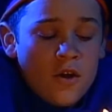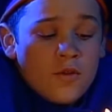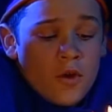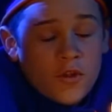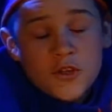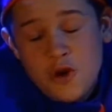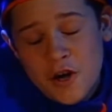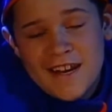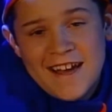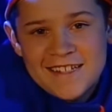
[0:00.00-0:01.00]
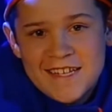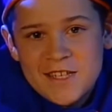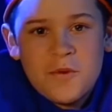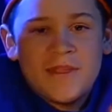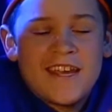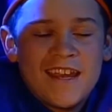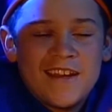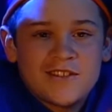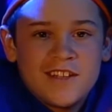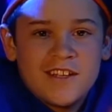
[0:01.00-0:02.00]
Though the dark cannot exist with the
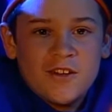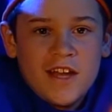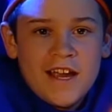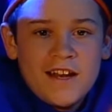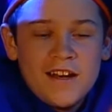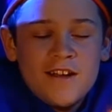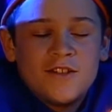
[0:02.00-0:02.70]
candle's little light,